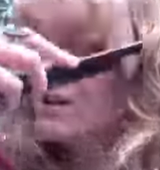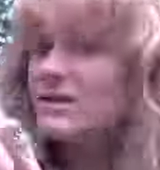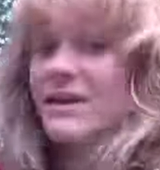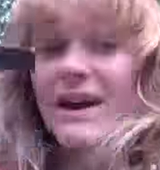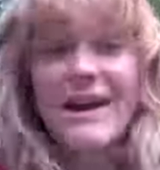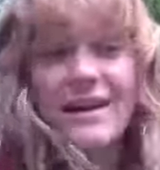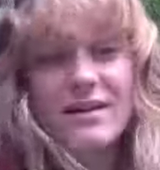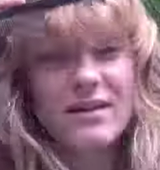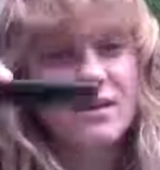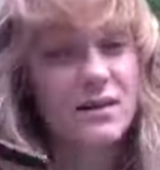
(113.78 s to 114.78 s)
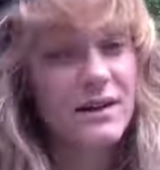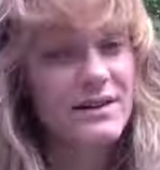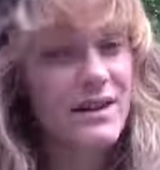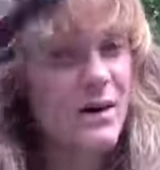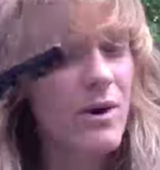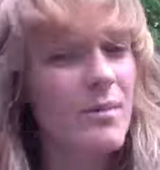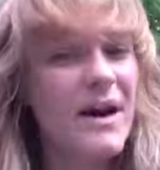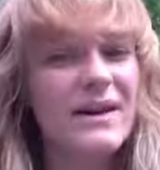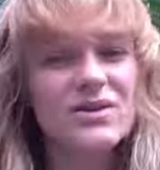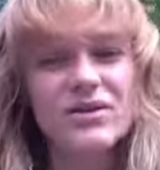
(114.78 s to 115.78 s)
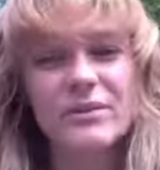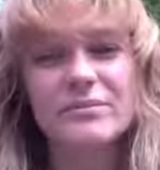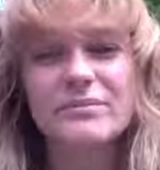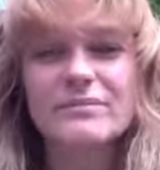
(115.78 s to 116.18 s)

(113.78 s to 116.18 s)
today, a DIY bang trim.